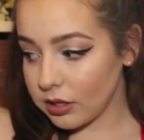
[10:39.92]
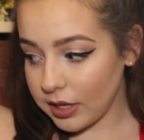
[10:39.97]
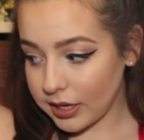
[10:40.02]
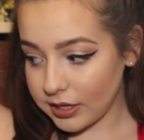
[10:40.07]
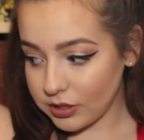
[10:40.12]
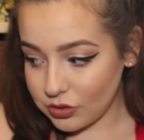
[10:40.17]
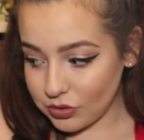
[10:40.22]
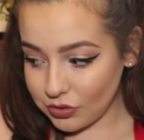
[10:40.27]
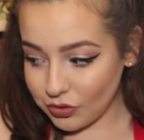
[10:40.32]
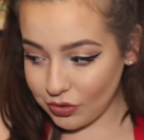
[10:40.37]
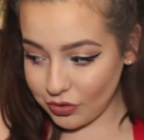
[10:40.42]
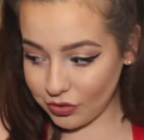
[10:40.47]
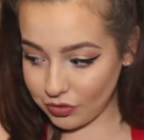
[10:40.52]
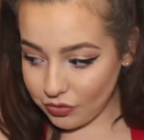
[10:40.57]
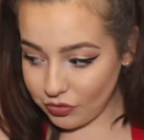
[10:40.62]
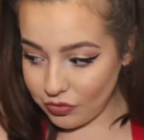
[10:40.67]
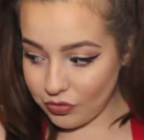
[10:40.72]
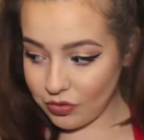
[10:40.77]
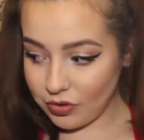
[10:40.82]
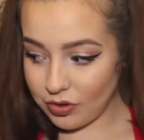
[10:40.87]
like sort
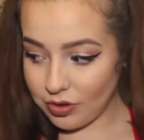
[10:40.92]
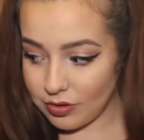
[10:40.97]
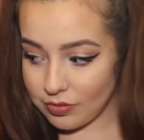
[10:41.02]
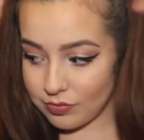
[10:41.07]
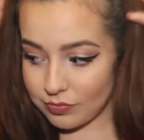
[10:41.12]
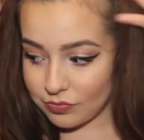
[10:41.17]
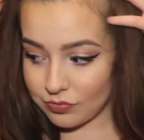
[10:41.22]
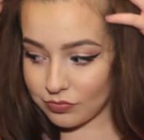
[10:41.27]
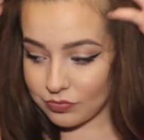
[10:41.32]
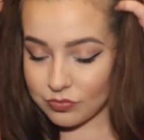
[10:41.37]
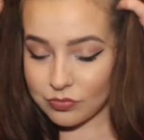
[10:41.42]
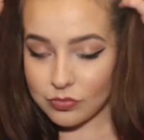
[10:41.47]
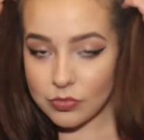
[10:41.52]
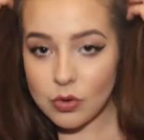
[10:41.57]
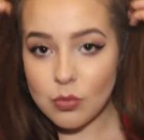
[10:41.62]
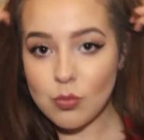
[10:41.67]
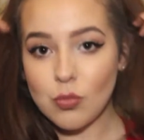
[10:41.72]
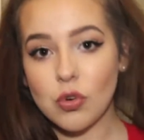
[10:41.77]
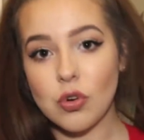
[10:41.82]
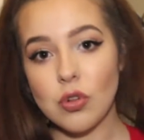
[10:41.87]
of
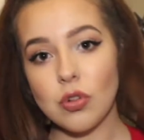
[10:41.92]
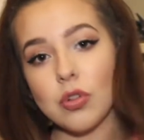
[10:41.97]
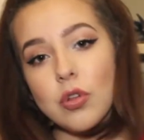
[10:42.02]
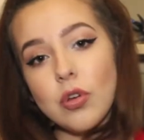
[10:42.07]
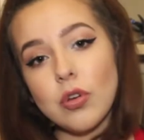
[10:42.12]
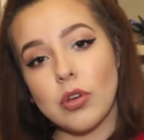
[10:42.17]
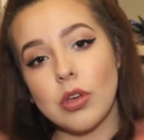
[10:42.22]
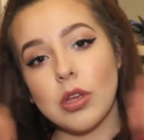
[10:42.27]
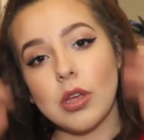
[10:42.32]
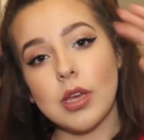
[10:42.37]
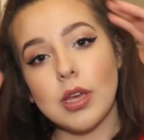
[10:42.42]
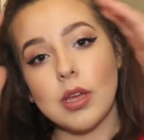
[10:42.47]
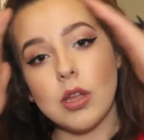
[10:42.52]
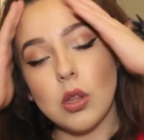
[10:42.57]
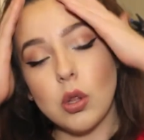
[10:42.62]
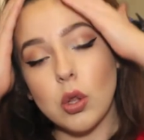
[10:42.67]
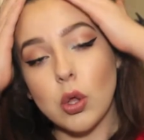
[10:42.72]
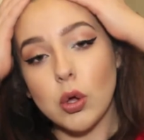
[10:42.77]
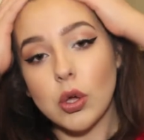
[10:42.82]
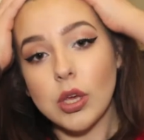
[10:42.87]
more to
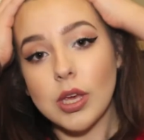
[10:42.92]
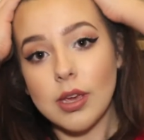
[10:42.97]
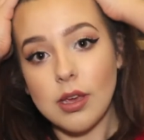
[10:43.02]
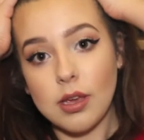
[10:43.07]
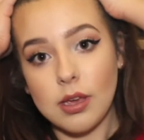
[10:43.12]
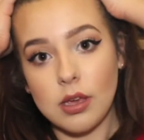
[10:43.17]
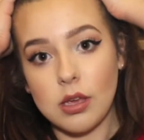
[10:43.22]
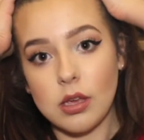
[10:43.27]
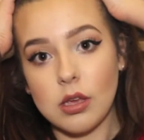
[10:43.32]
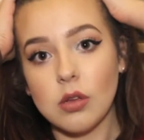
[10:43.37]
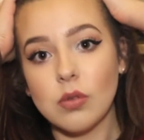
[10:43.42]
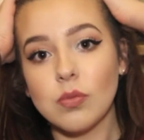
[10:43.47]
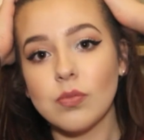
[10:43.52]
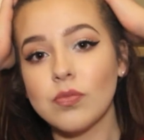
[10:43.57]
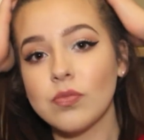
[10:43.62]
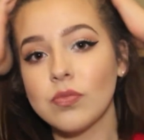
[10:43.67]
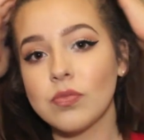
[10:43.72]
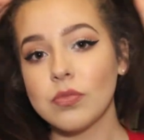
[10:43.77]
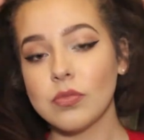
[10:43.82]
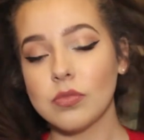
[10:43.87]
low-key
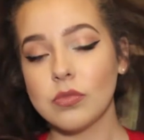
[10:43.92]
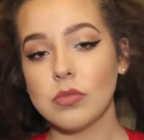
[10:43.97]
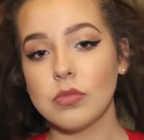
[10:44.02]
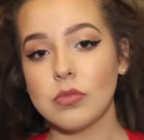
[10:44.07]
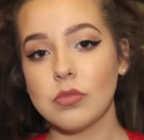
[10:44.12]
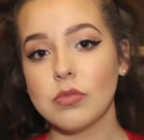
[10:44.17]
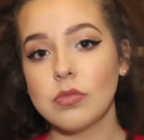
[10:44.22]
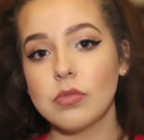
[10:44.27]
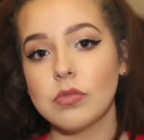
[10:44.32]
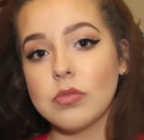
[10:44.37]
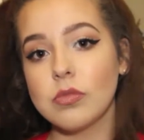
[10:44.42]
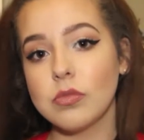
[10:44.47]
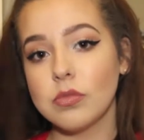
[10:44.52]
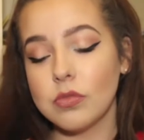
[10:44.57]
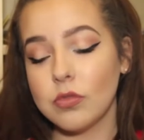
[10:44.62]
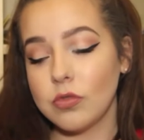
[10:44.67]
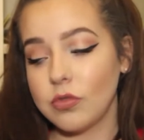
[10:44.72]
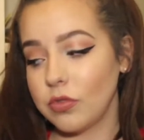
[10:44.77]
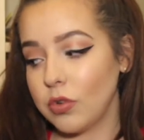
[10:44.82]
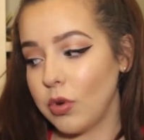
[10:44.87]

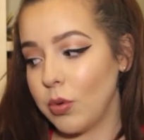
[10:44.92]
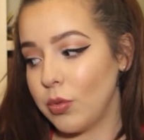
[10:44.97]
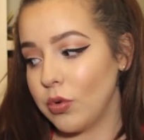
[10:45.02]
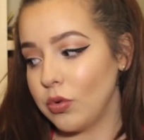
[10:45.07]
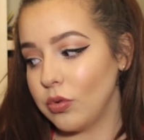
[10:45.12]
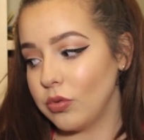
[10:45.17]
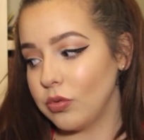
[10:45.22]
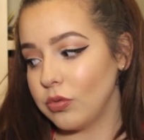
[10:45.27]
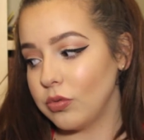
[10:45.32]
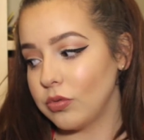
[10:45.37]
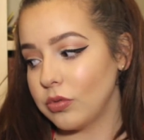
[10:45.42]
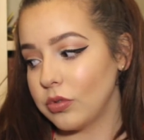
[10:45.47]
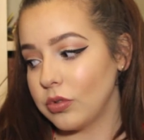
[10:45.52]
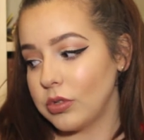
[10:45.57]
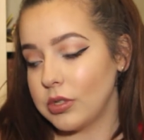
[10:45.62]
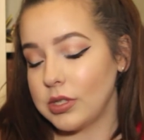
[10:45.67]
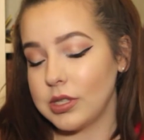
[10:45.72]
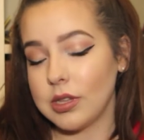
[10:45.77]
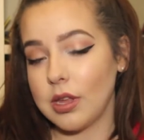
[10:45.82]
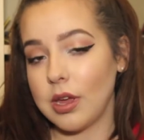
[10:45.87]
formal
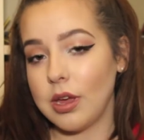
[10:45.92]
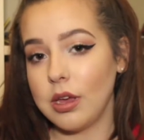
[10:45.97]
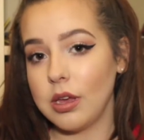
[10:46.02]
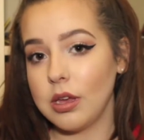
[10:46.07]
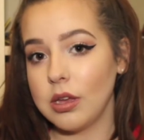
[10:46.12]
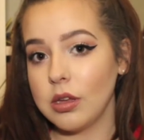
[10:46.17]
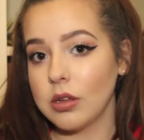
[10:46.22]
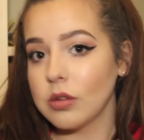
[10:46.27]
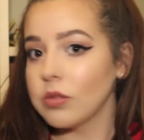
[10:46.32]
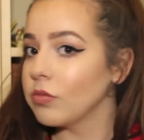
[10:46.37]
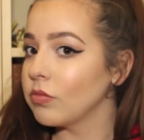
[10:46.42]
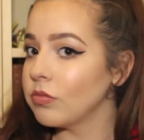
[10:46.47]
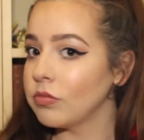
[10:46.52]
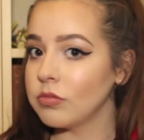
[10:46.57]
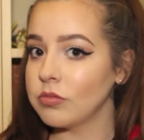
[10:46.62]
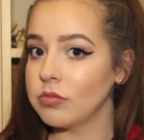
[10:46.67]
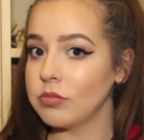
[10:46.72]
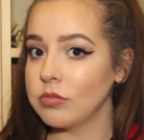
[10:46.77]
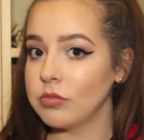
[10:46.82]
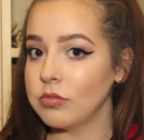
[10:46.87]
sleigh
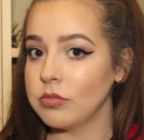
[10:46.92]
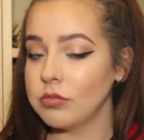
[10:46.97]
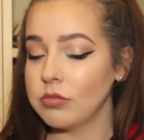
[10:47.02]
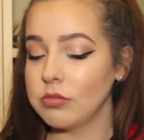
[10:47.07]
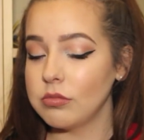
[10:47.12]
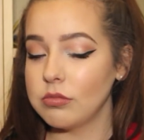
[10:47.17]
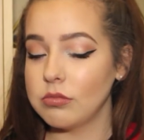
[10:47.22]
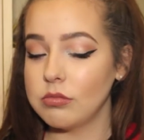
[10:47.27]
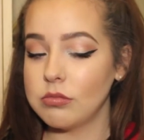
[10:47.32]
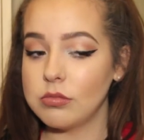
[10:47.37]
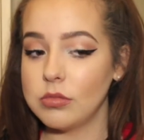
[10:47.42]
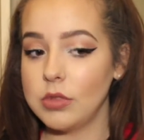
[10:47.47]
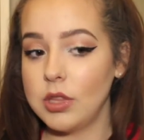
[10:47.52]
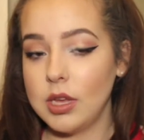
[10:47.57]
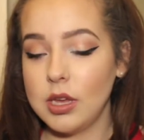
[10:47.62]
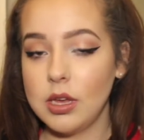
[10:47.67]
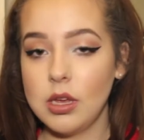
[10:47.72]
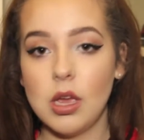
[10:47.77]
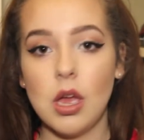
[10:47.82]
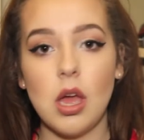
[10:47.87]

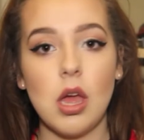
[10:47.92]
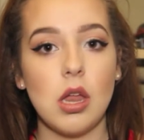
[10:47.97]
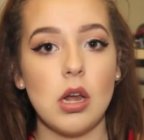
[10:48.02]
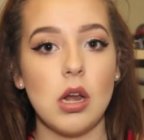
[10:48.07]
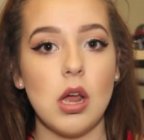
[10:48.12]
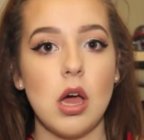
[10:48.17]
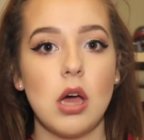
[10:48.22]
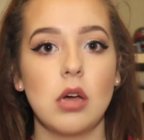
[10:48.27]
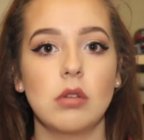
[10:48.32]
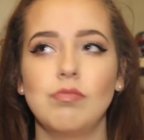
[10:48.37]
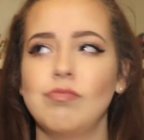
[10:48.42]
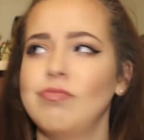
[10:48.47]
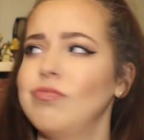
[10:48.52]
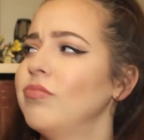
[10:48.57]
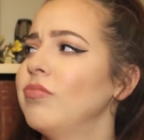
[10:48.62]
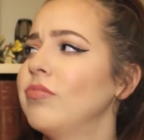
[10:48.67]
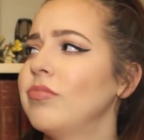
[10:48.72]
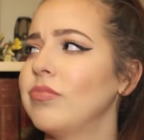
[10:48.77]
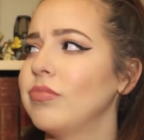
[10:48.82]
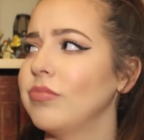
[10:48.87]
thingy, and
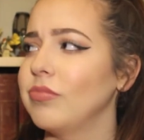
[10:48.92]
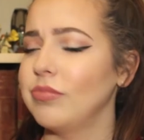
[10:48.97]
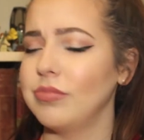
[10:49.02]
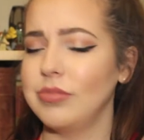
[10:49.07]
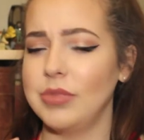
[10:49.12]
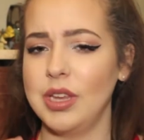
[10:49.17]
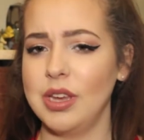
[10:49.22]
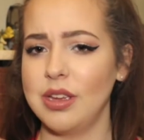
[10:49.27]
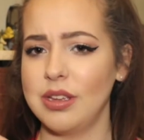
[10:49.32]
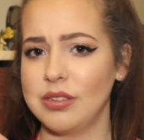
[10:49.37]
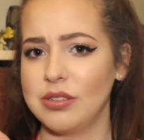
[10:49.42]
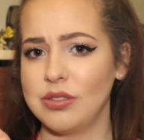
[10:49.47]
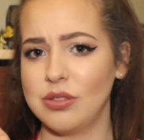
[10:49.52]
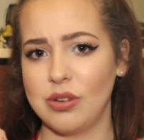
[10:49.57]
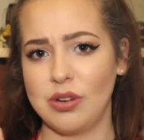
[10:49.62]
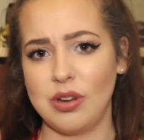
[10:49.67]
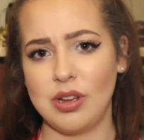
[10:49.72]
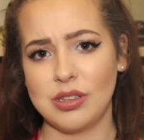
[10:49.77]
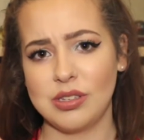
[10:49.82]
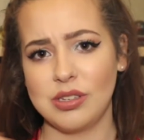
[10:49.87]
yeah,
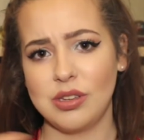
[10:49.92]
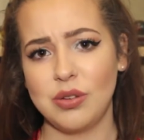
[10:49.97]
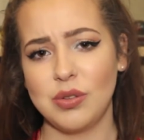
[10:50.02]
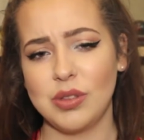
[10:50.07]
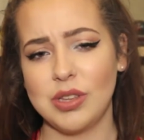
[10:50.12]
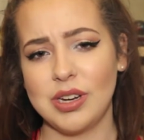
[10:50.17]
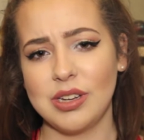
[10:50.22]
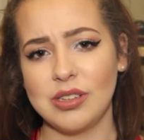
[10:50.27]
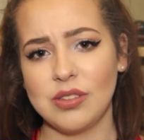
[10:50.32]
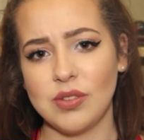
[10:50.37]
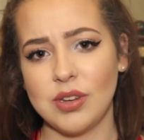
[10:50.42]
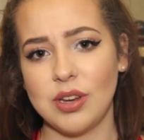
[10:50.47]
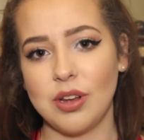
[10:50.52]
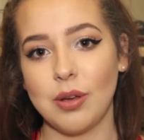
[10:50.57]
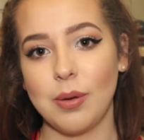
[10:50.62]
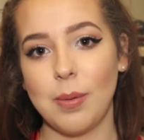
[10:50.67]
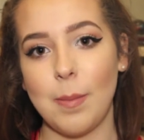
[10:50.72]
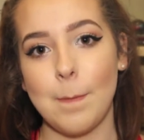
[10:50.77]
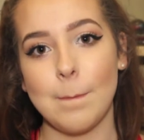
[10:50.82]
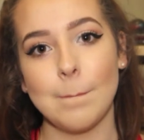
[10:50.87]
so I'll see you in the next
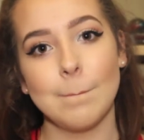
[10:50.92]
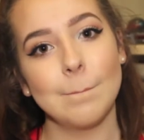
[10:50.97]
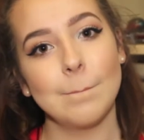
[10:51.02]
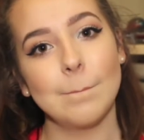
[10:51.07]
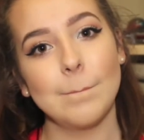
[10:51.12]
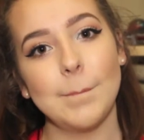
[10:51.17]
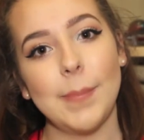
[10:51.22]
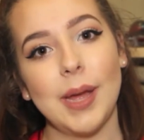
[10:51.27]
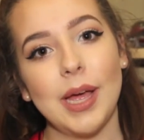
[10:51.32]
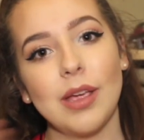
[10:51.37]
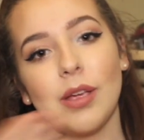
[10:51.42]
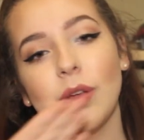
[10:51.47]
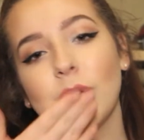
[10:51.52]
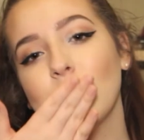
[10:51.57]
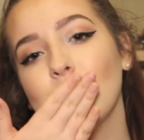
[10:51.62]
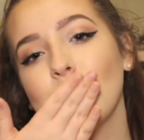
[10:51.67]
video. Bye.